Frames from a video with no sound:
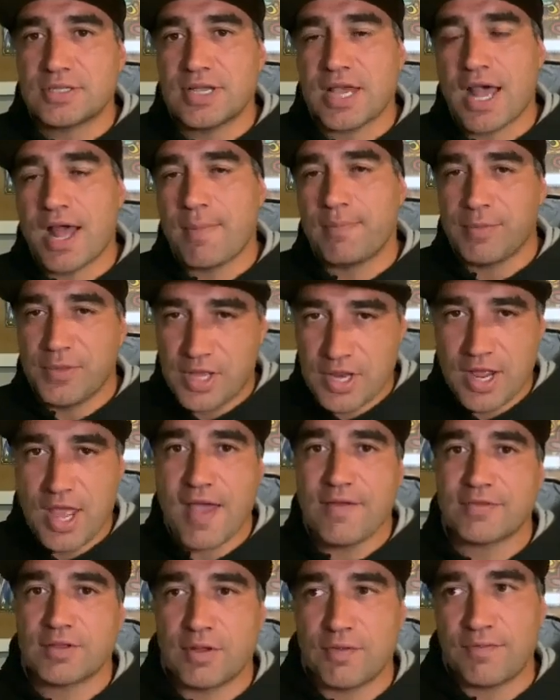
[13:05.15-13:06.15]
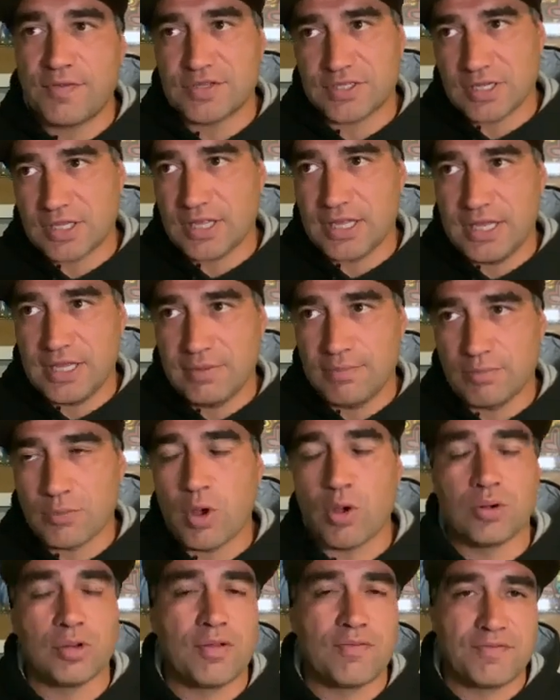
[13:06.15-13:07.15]
And you have to physically,
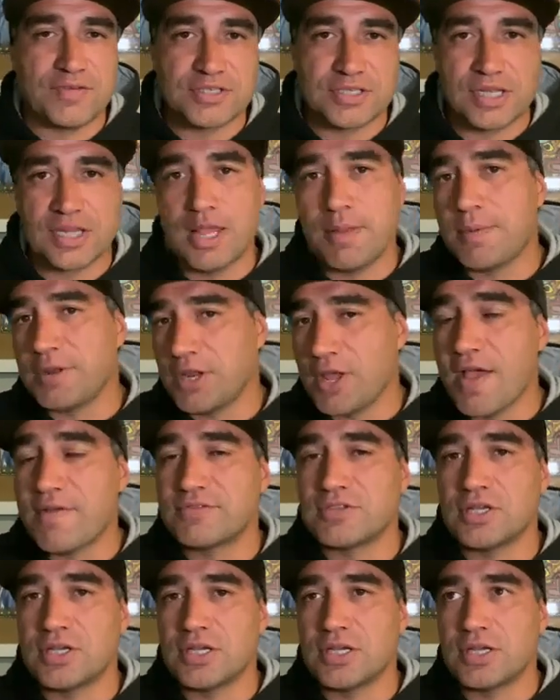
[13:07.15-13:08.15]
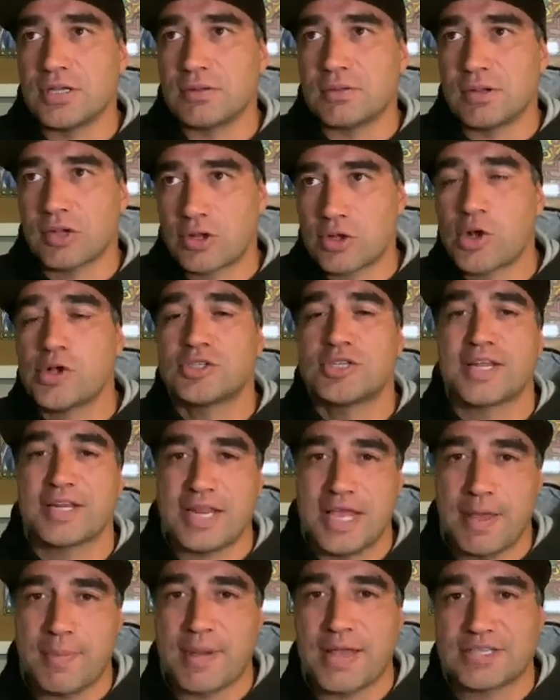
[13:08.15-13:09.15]
or not physically, but you have to contact
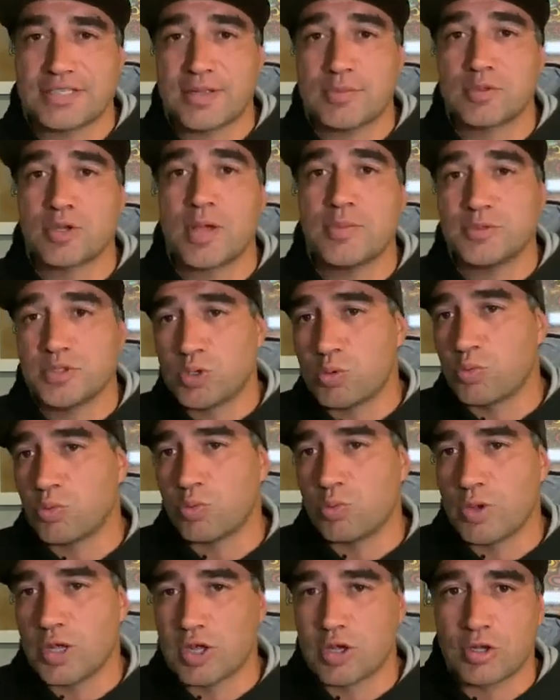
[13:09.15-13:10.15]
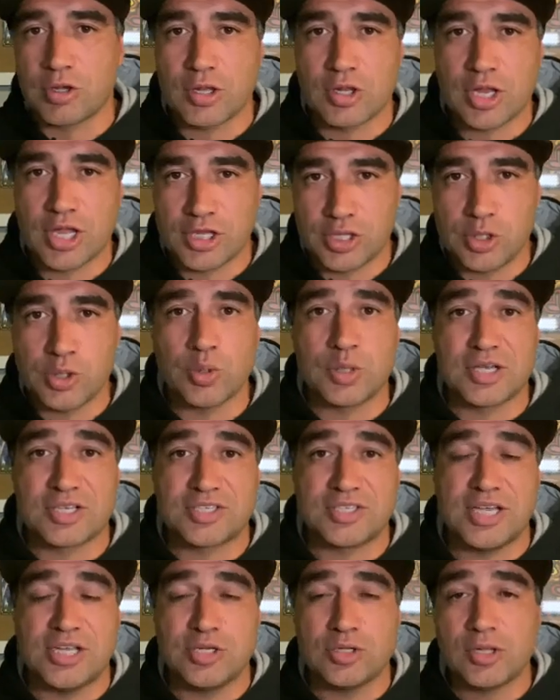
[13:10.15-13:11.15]
eBay. Sometimes you'll
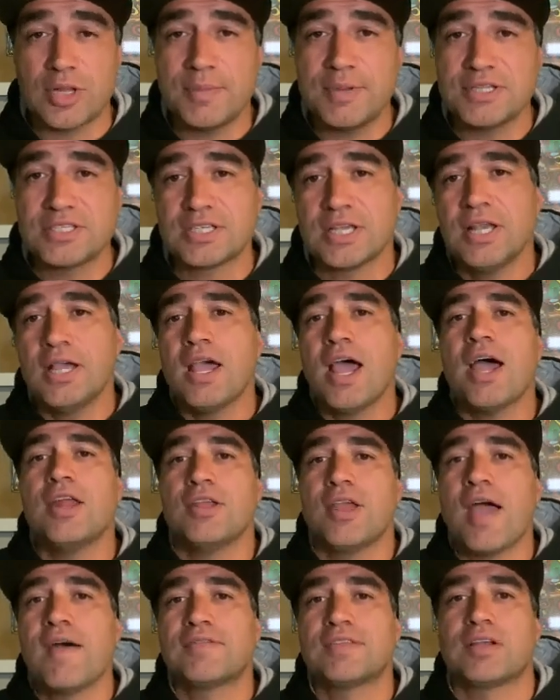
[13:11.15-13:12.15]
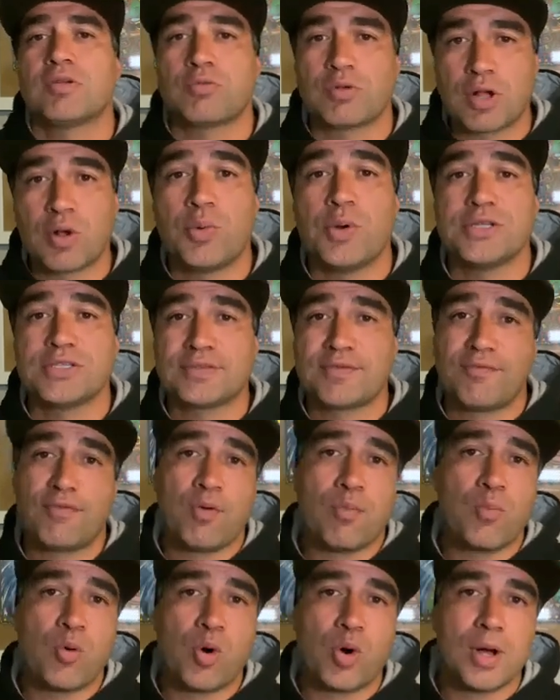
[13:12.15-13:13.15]
exceed your limits, and you have to request
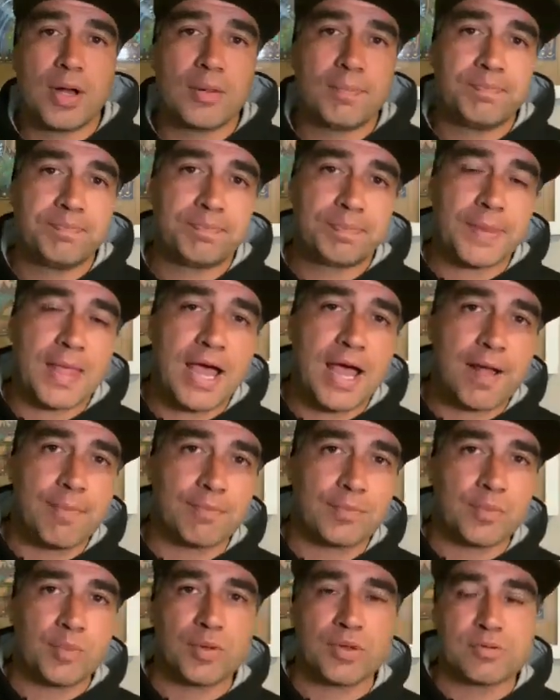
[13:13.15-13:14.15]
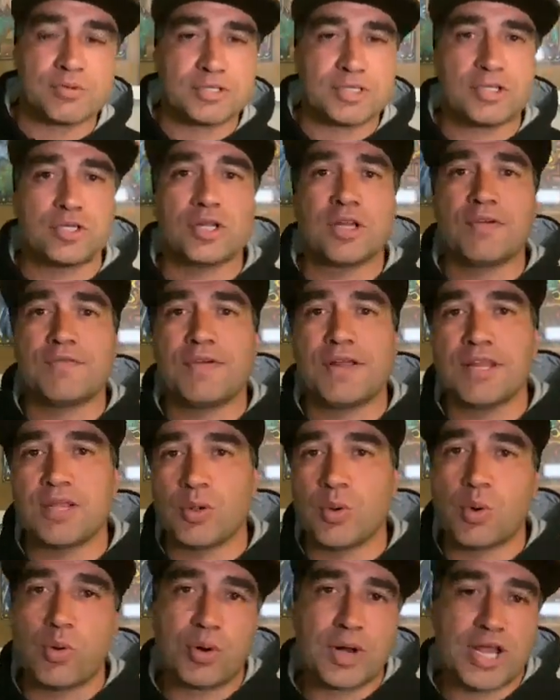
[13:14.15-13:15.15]
for more, whether it's a dollar
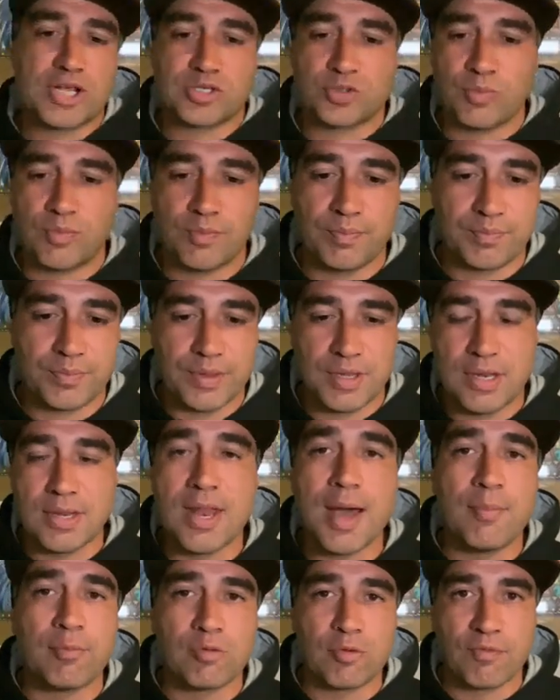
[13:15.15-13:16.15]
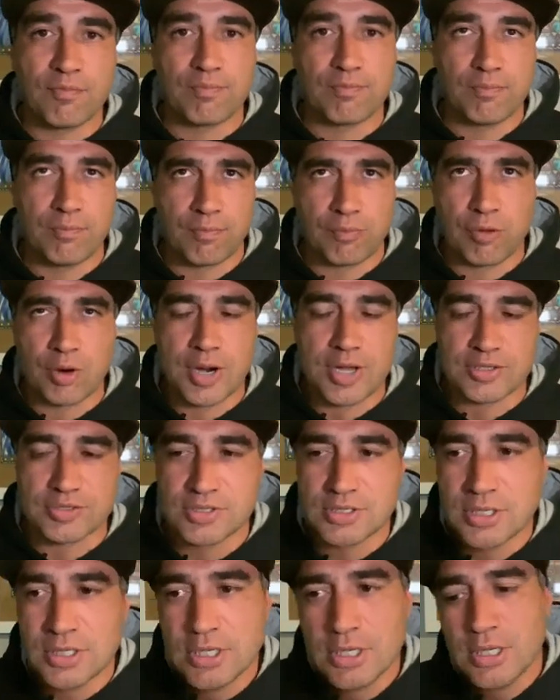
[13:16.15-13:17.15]
value or an actual number of
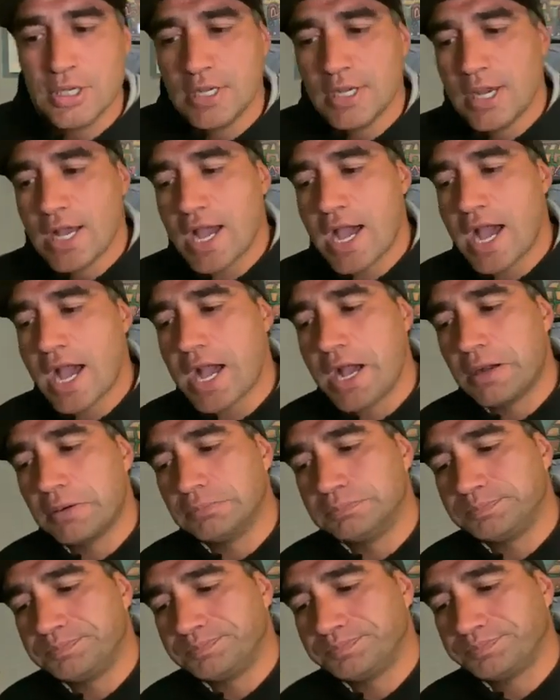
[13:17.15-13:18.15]
products. And